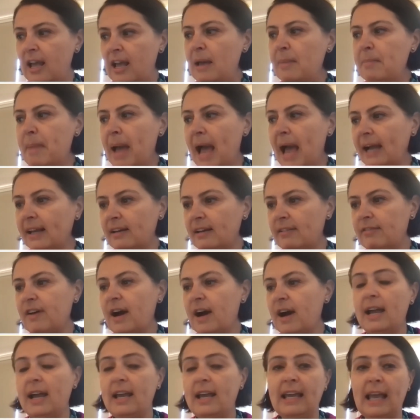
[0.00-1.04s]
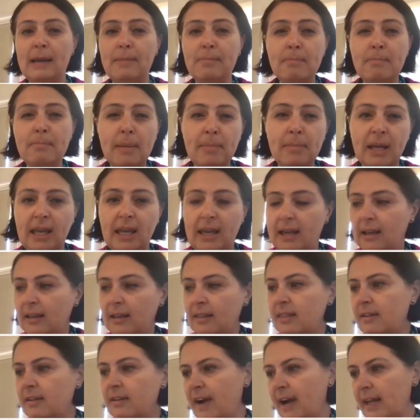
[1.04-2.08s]
magnifying and mimicking
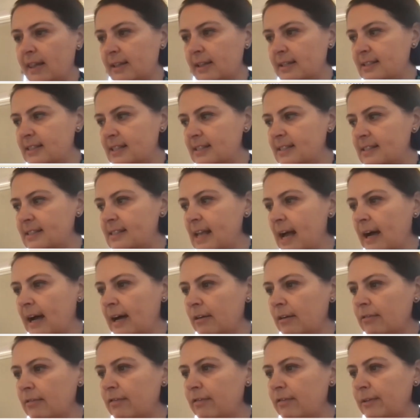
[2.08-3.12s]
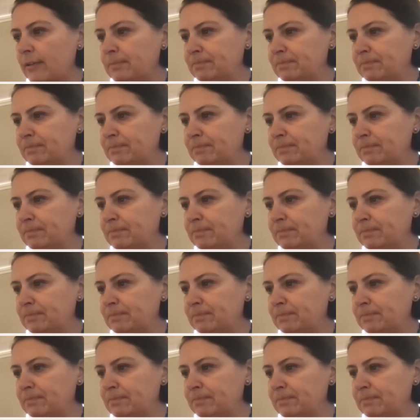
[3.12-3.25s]
the violence itself.